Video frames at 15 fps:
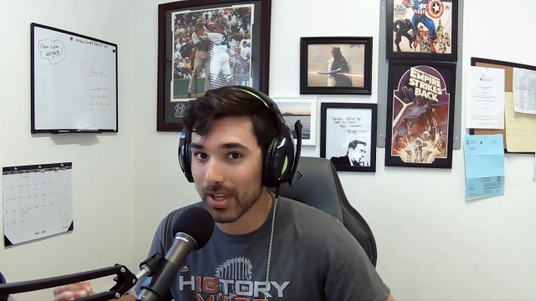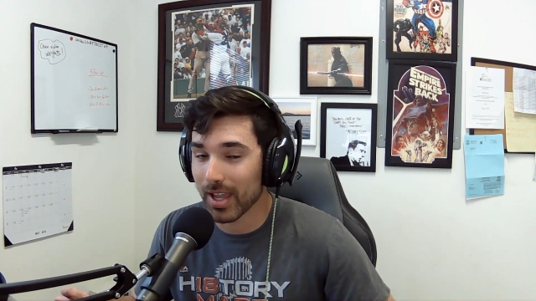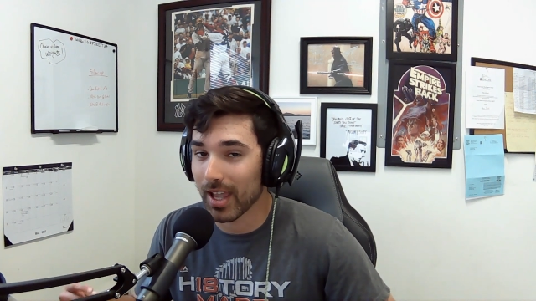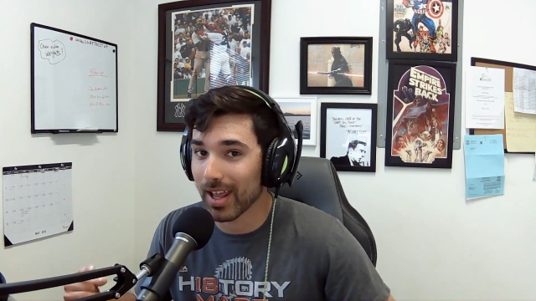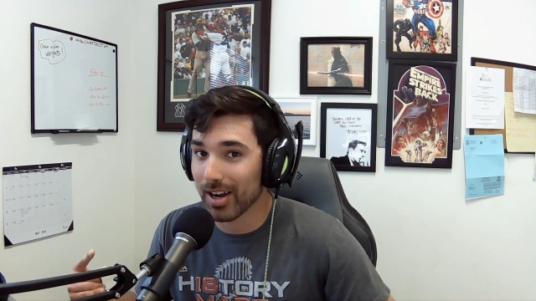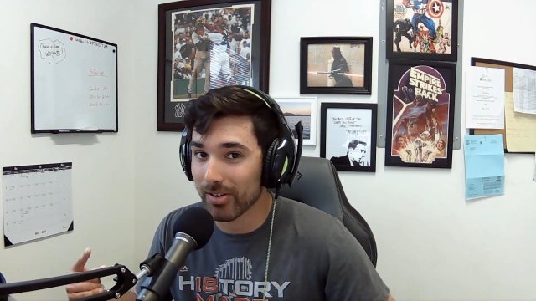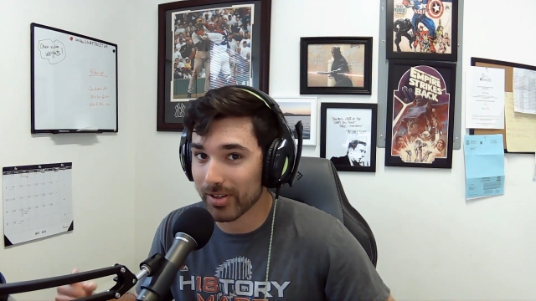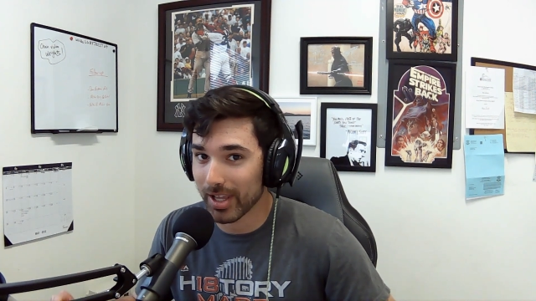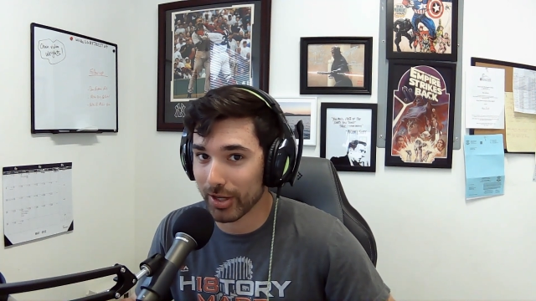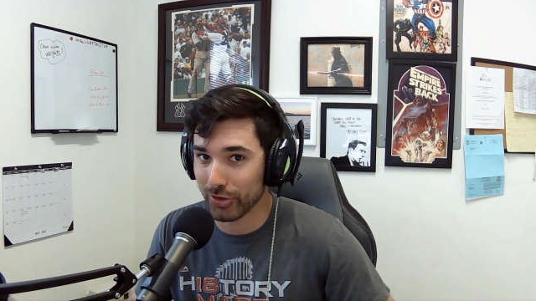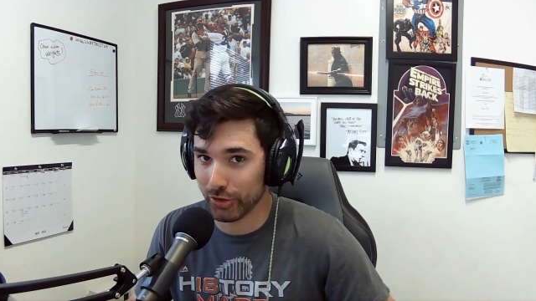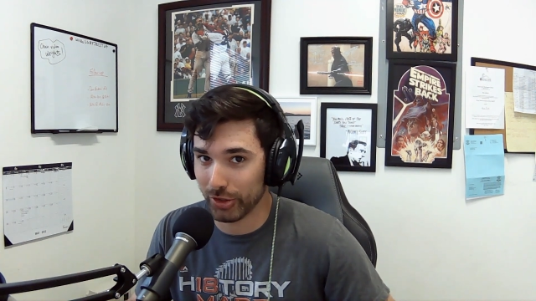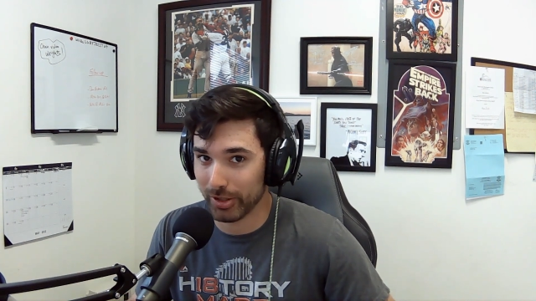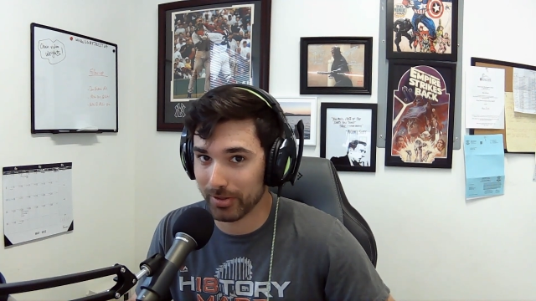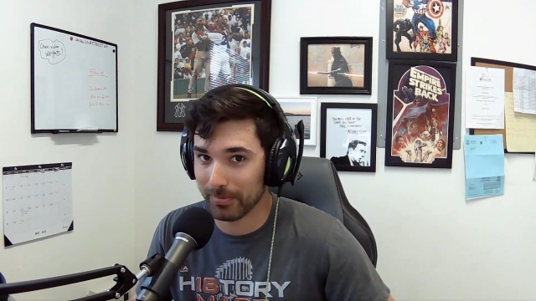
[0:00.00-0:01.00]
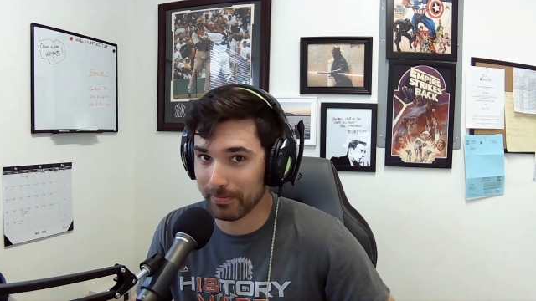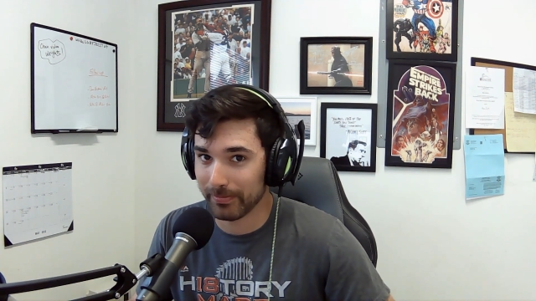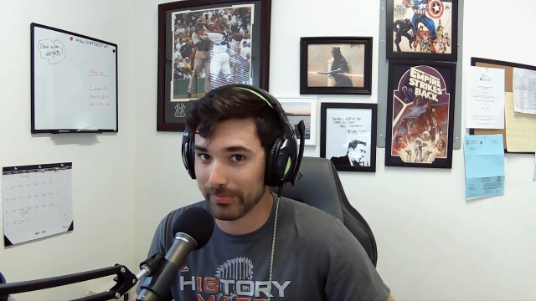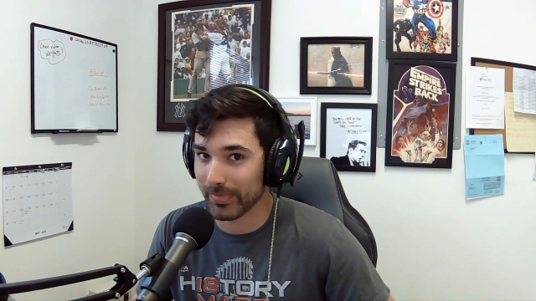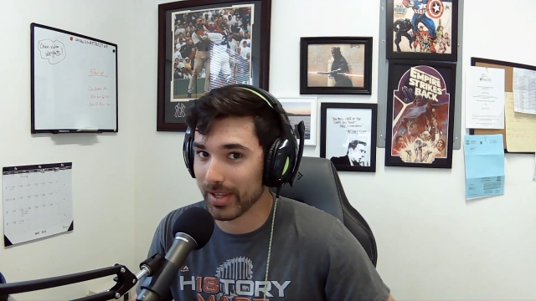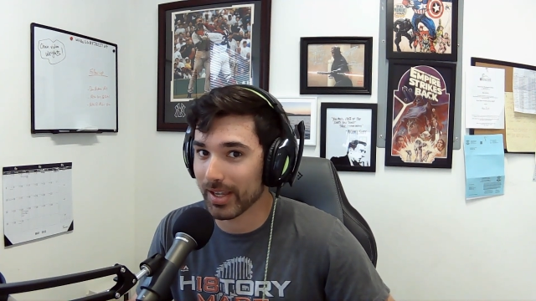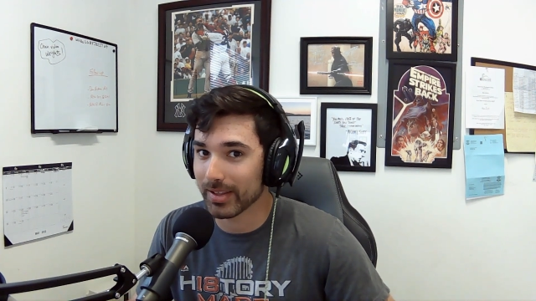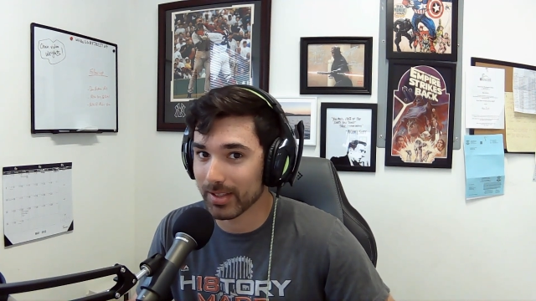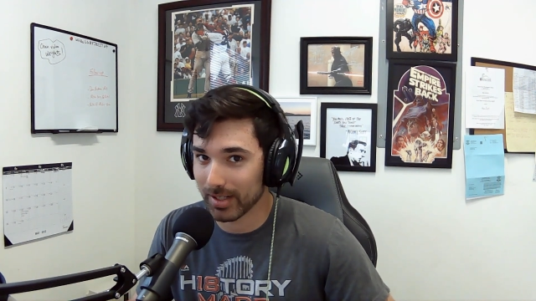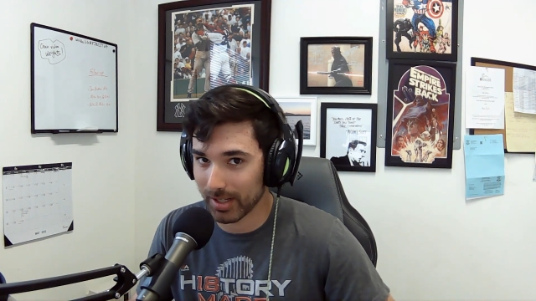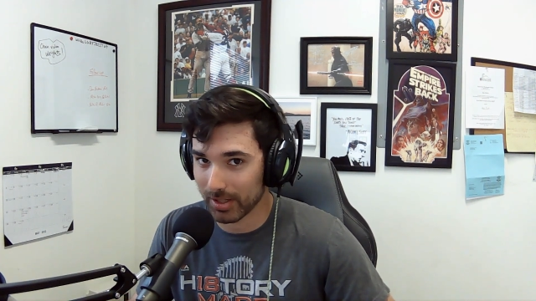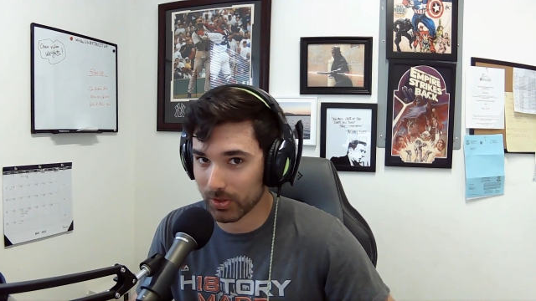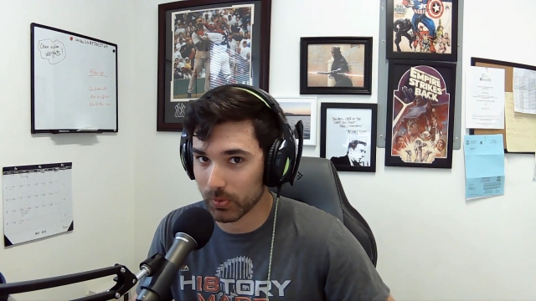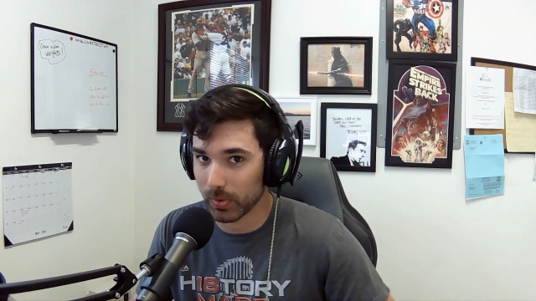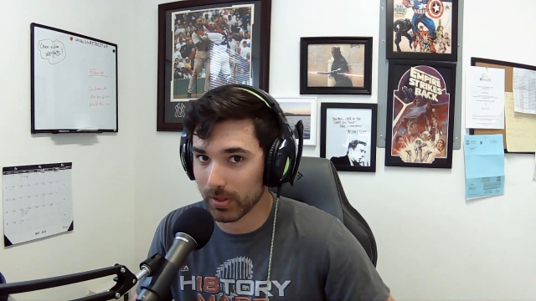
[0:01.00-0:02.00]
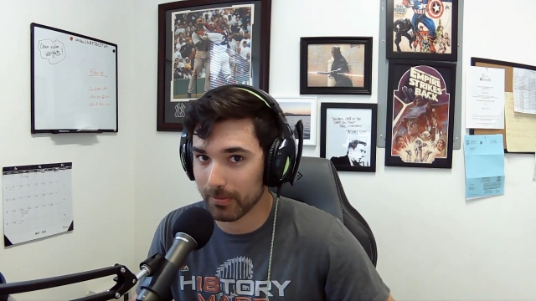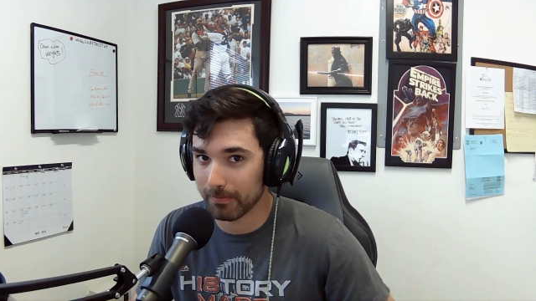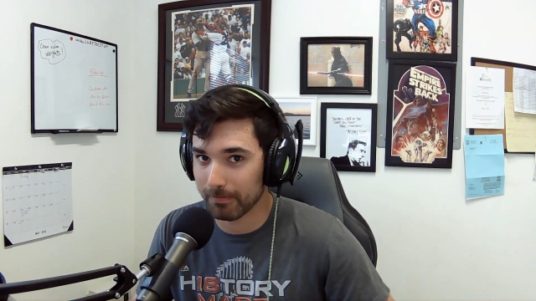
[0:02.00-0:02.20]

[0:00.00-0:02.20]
and I'll catch you in the next one.